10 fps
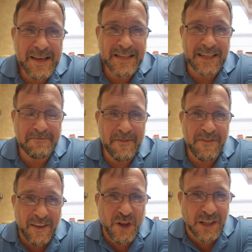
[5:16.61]
So
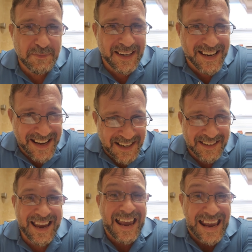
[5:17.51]
faith comes by
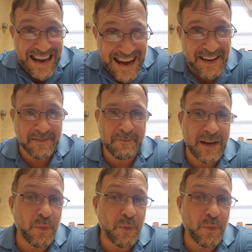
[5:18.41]
hearing, hearing by the